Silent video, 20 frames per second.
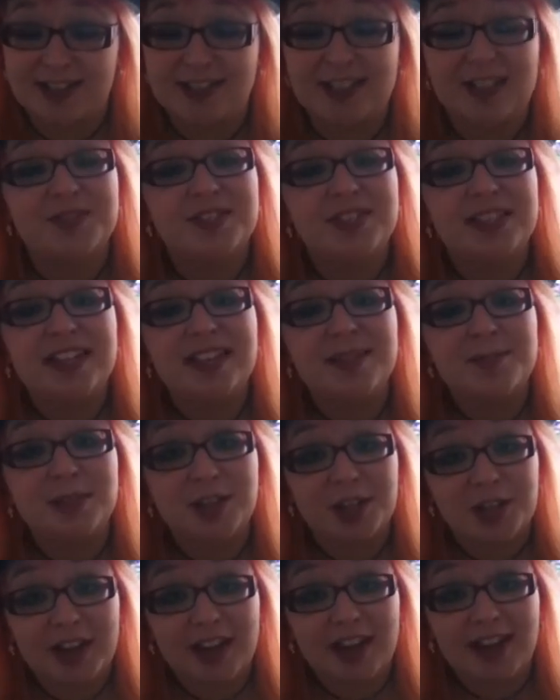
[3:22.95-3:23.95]
because I've seen them
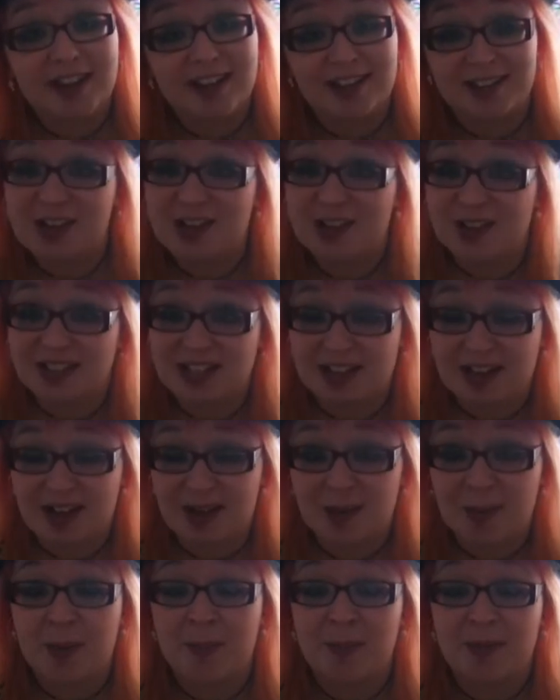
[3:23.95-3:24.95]
looking a lot of the
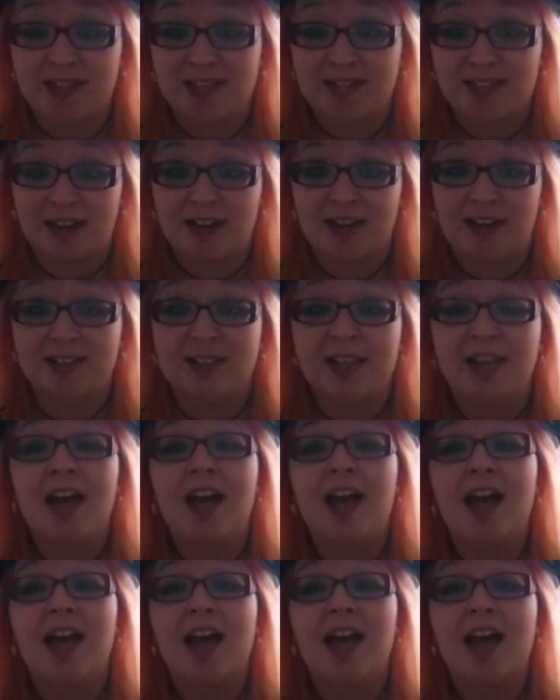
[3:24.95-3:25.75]
time at my scars.